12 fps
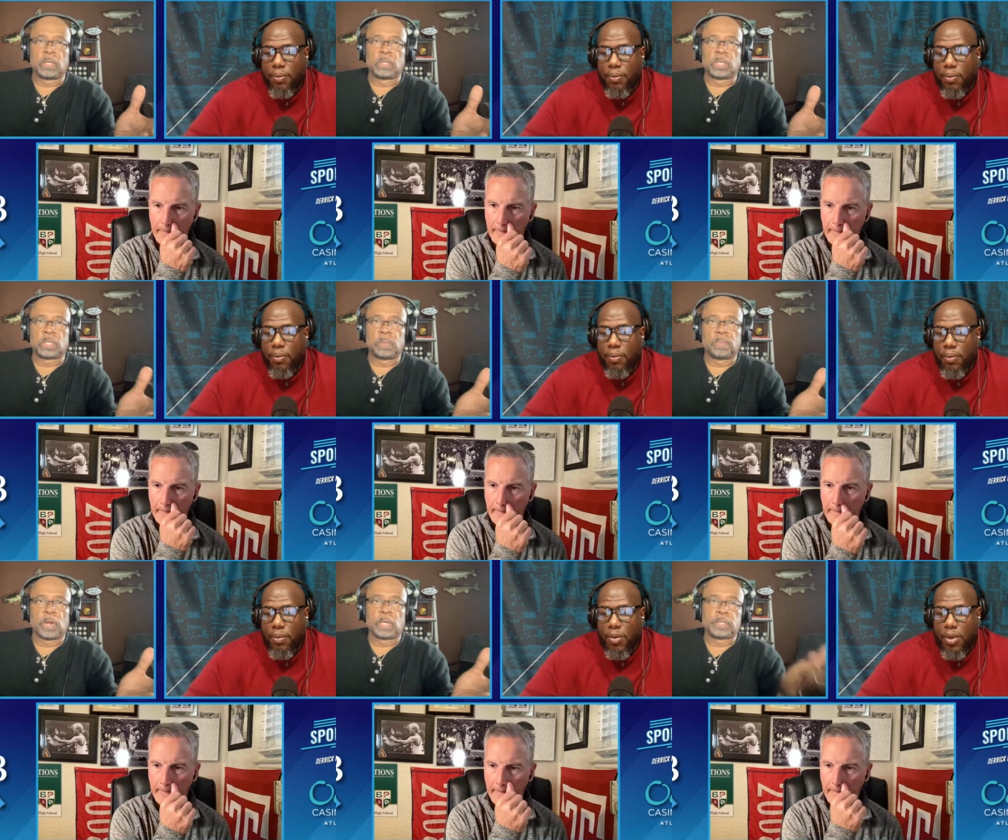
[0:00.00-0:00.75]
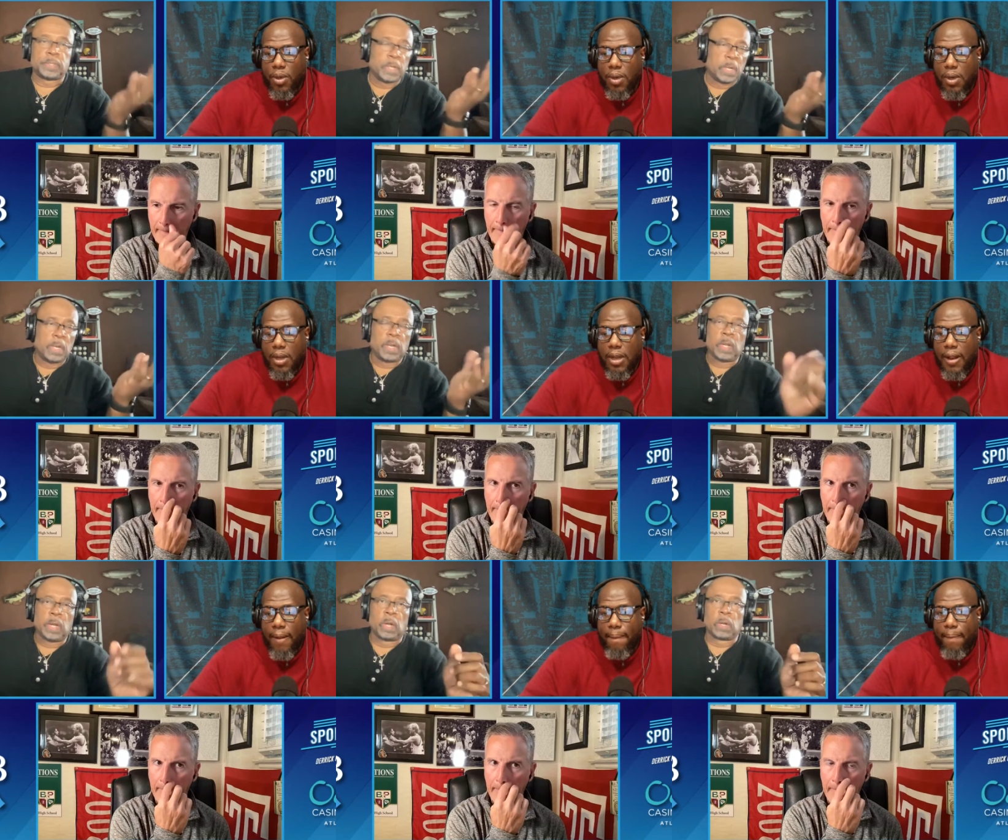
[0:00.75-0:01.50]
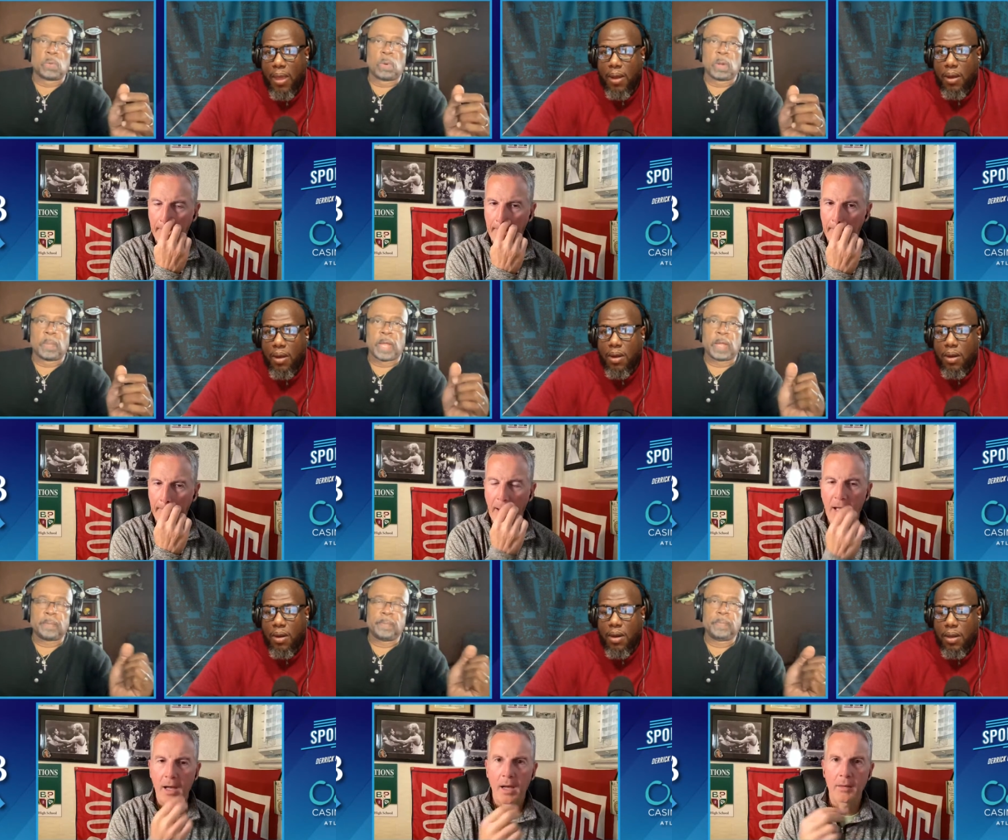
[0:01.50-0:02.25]
Speaker 1: consistent pressure on a quarterback.
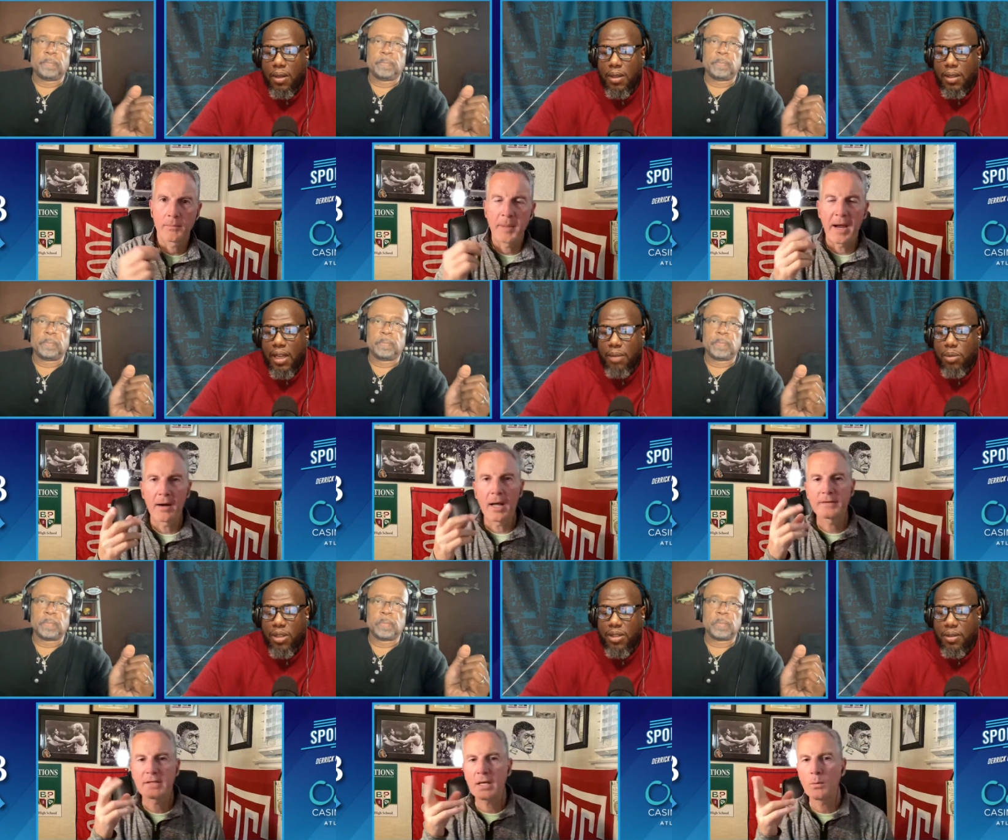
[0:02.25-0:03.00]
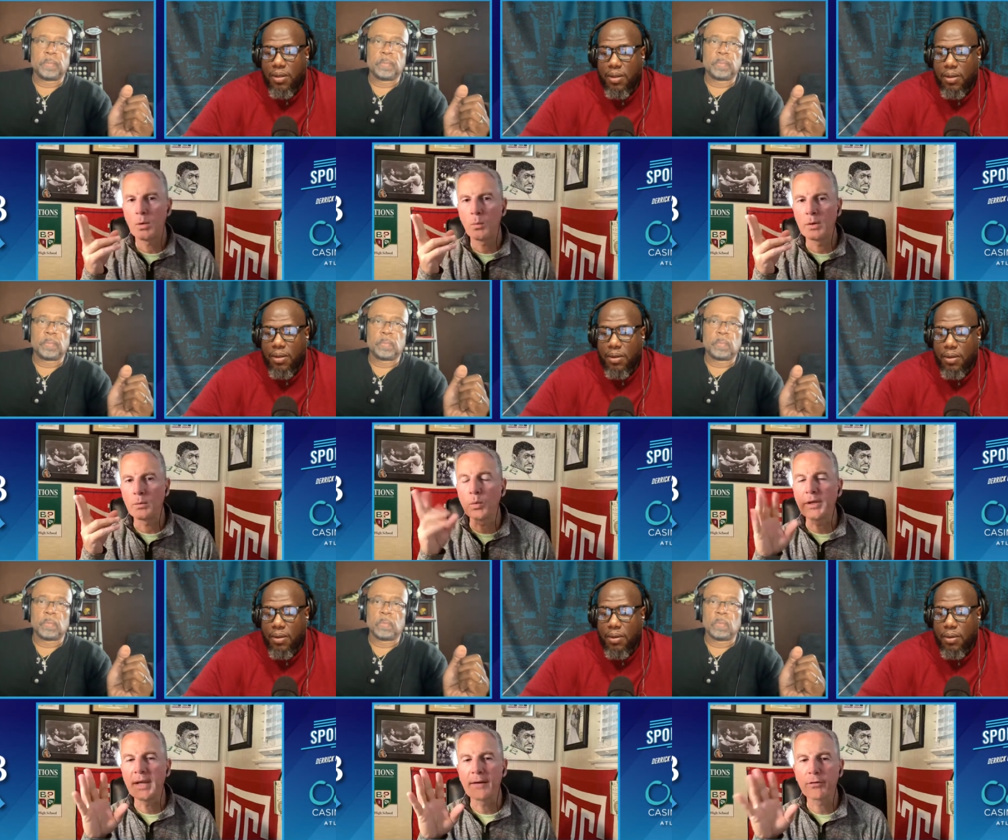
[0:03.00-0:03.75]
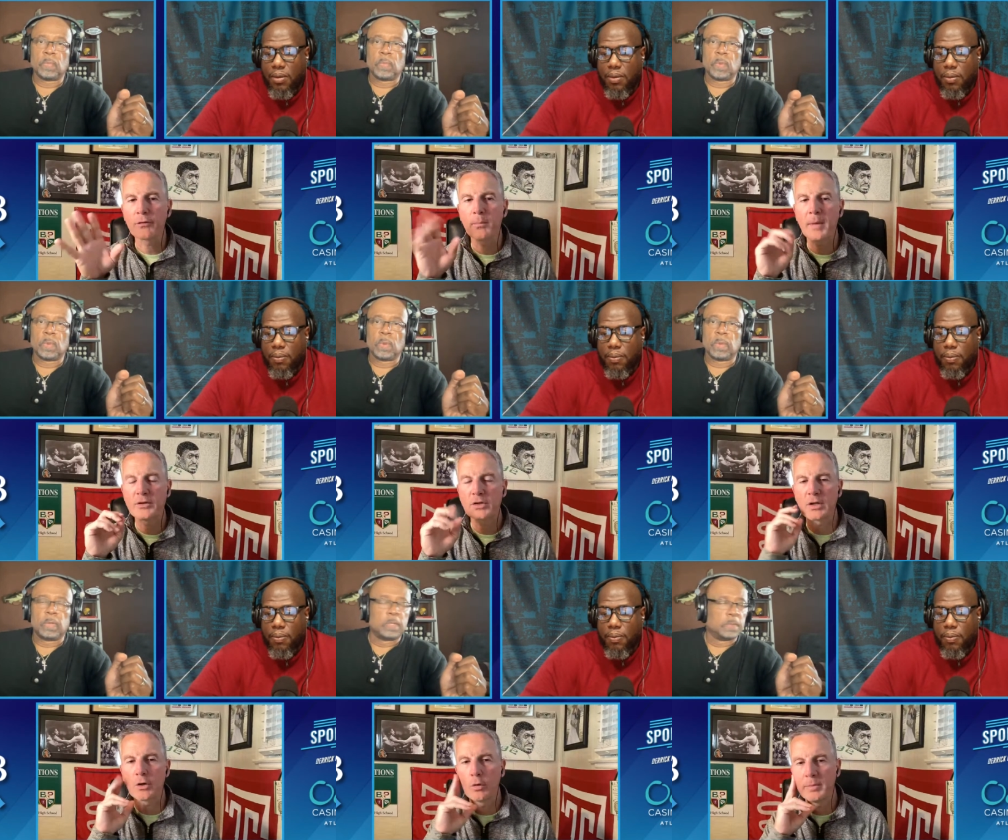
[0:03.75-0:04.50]
Speaker 2: Barrett, I'll tell you what, we never even
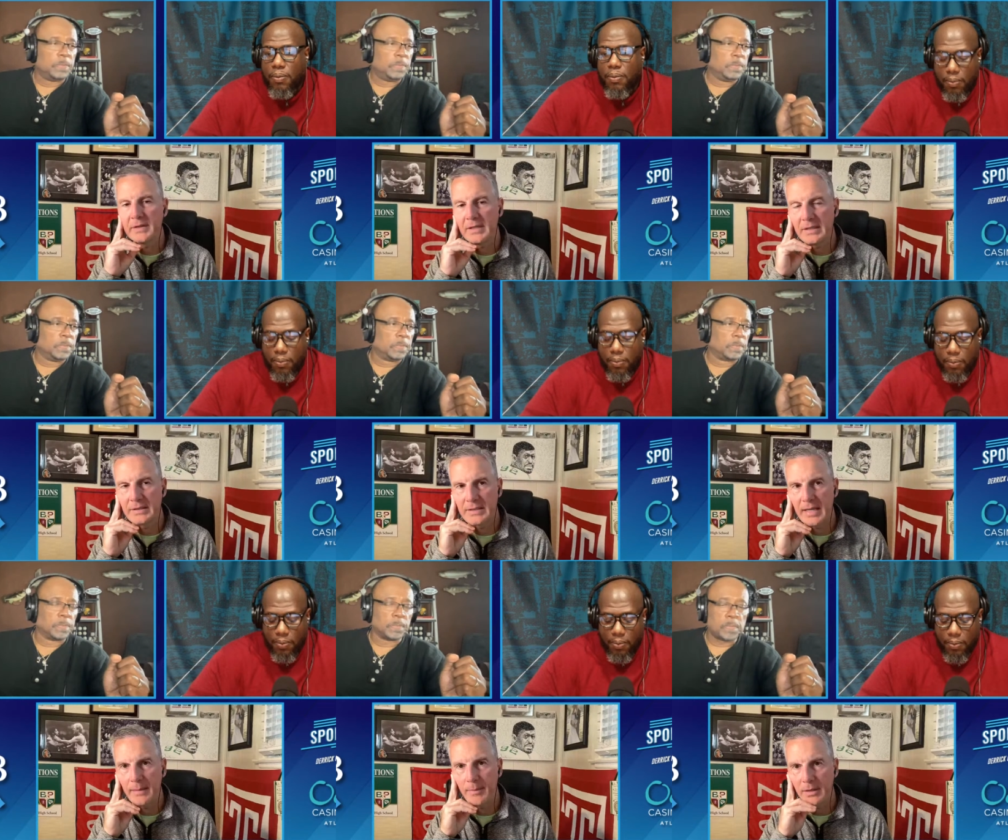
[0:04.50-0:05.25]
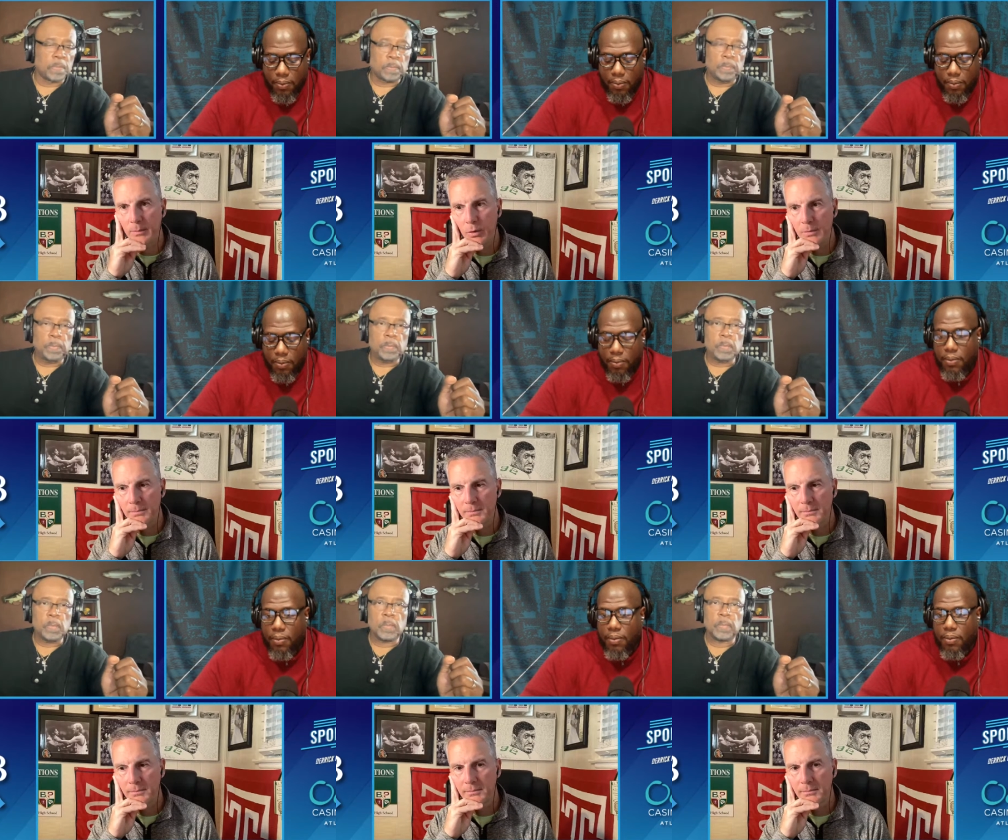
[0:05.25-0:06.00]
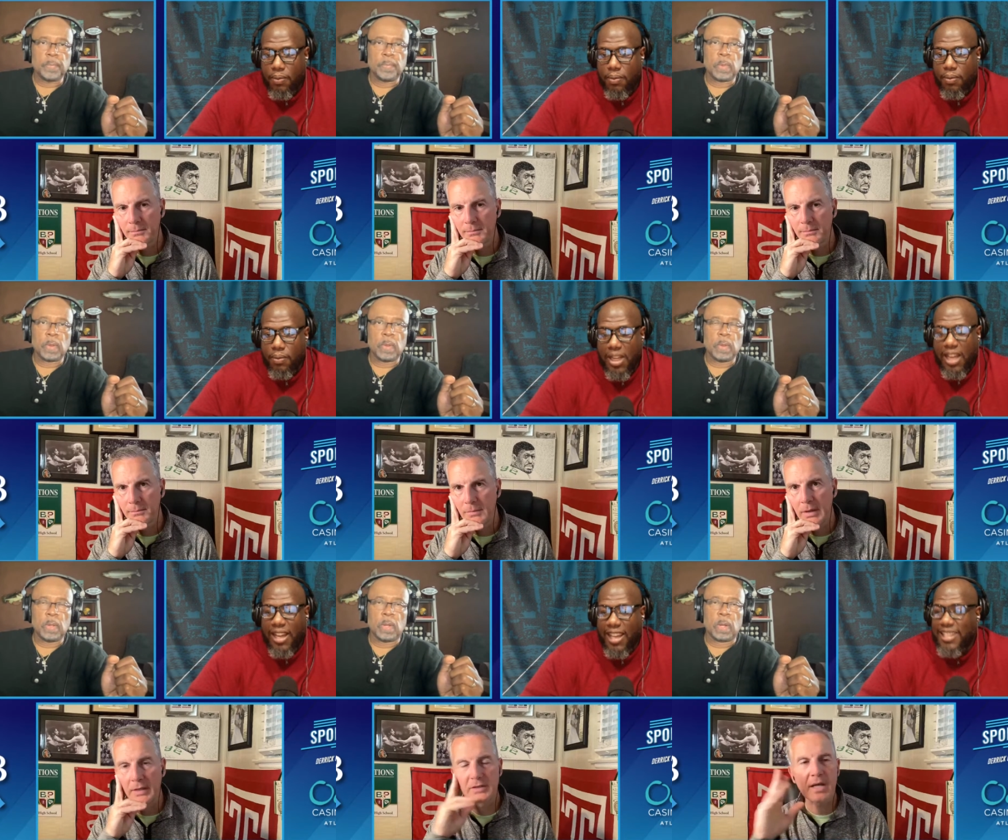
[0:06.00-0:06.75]
mentioned Kobe Dean's name anymore. Yeah,
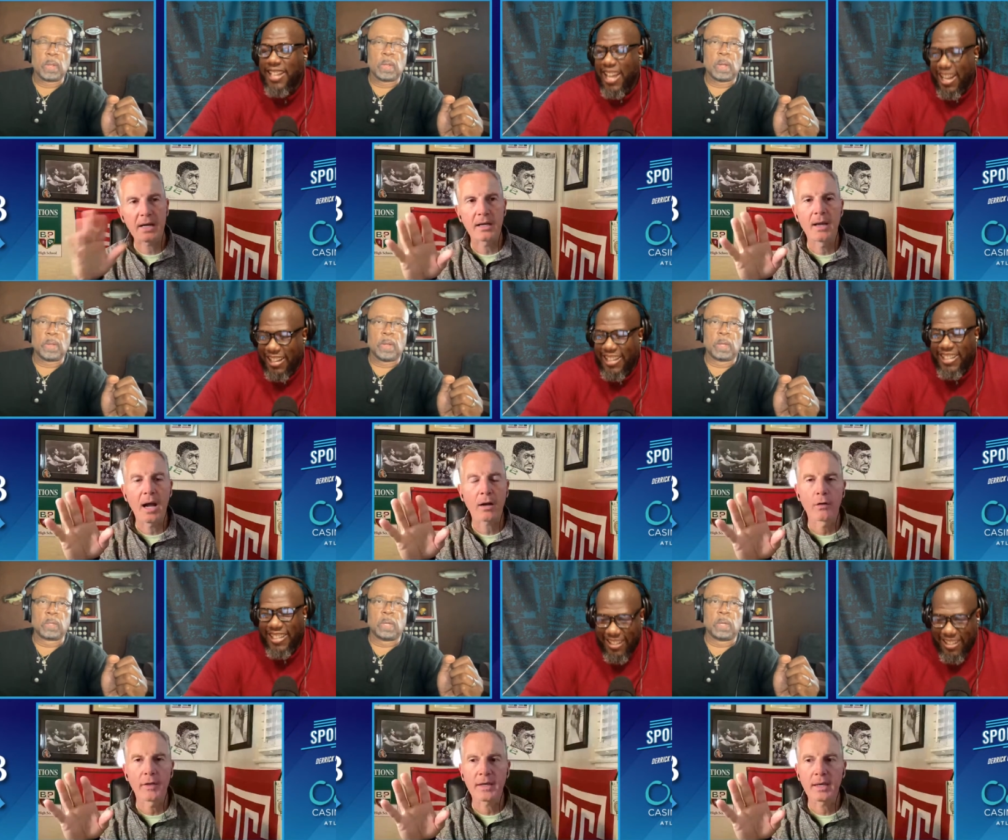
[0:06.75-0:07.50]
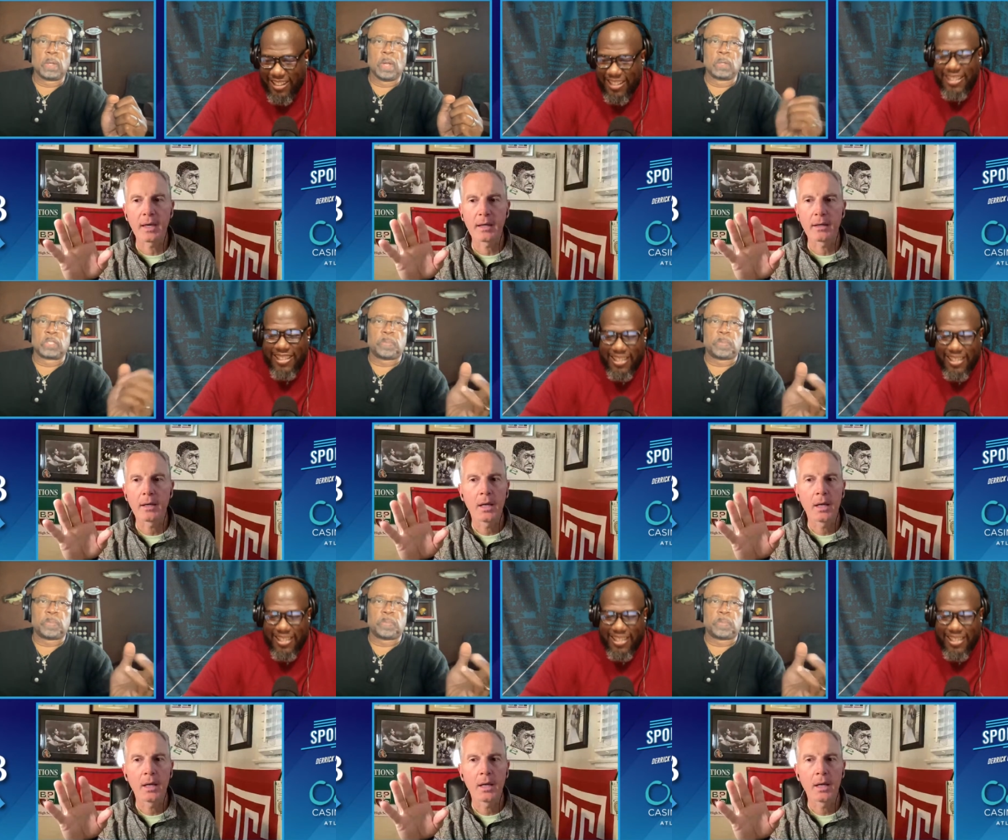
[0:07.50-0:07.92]
Speaker 1: and exactly. It's not a knock on the kid.